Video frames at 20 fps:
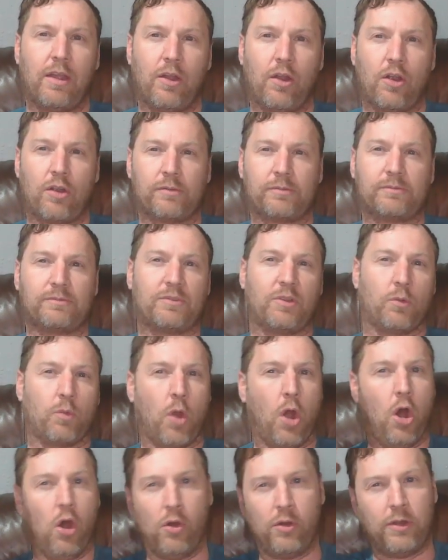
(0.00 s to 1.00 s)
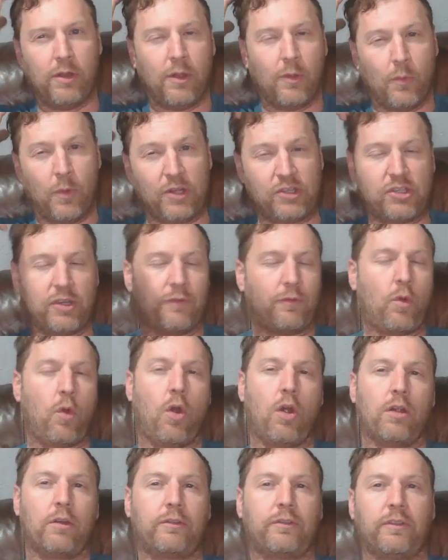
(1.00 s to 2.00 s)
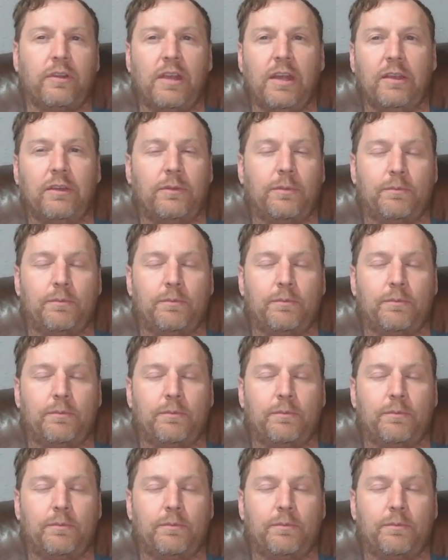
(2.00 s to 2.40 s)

or er, the road, which of course is